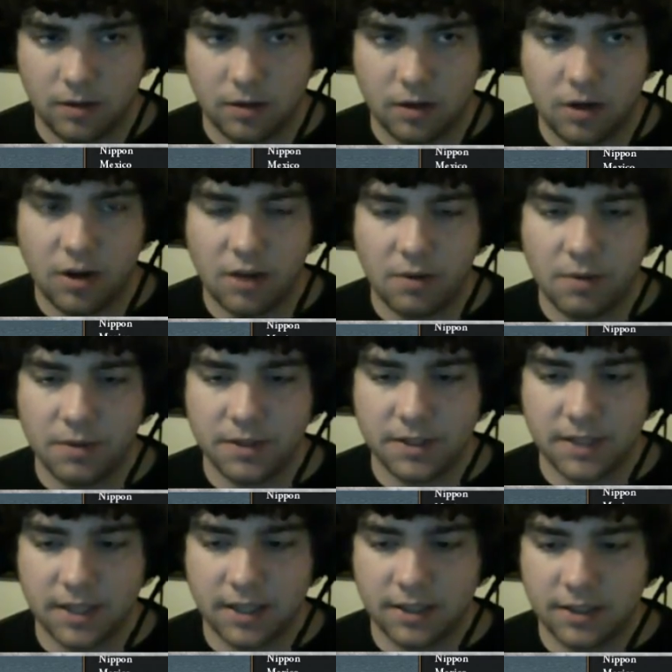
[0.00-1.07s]
Oh yeah, we want this
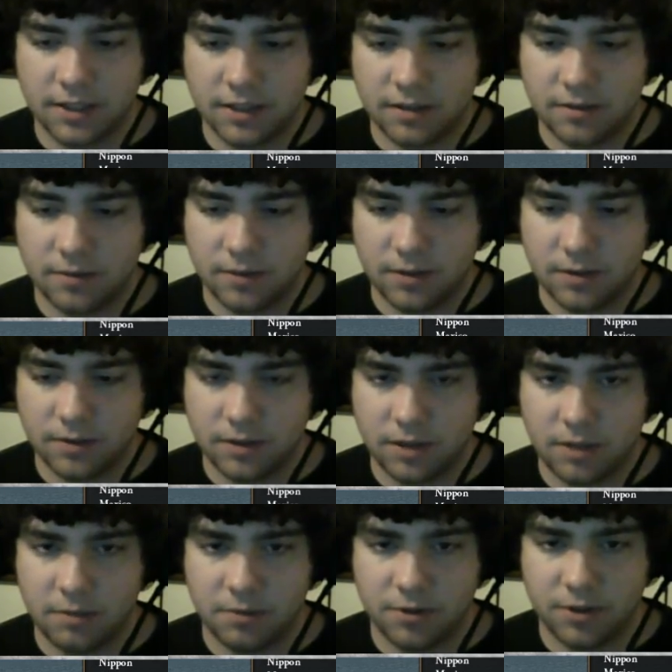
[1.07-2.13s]
island too. So
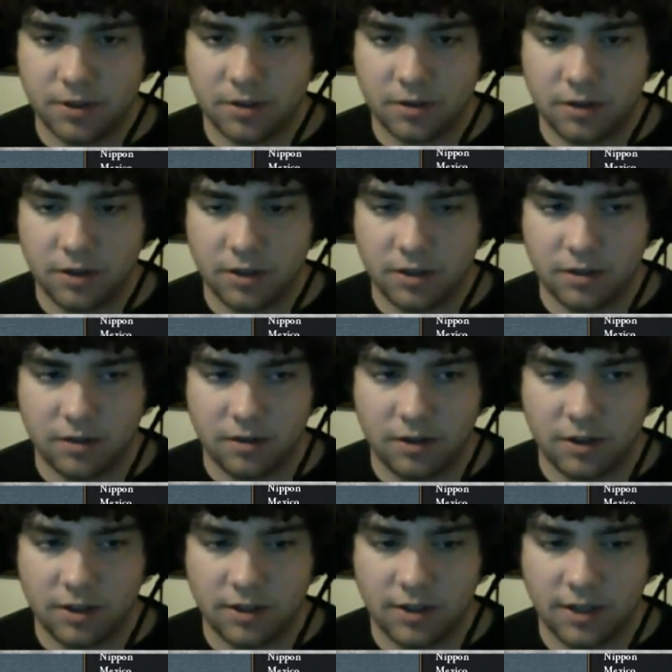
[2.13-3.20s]
sorry, Portugal, you're not you're
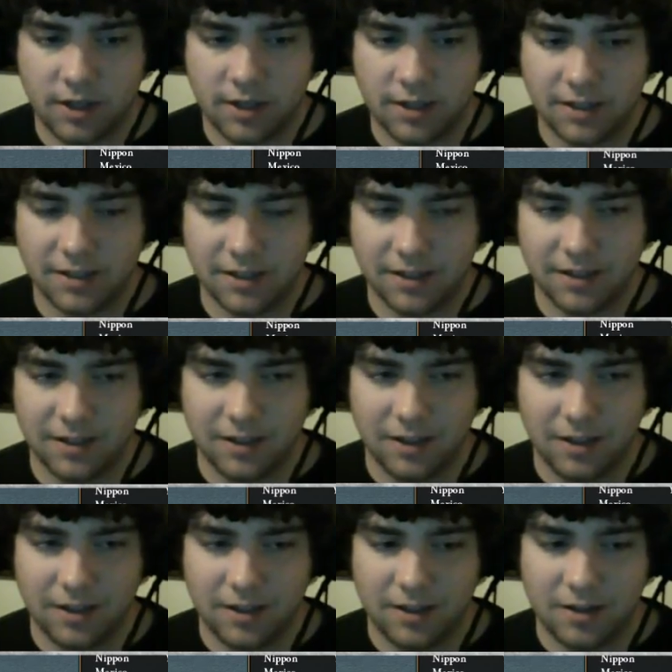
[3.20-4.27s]
not done yet.
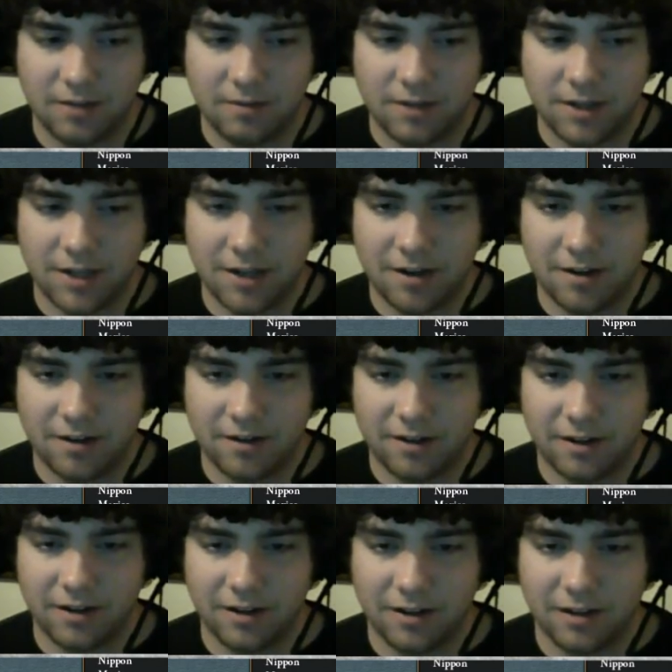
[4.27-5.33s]
Nowhere near
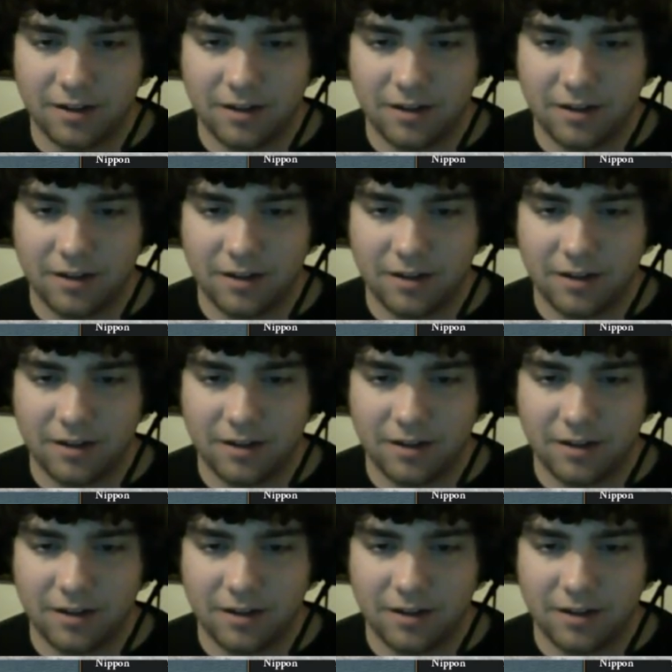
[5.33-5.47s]
done.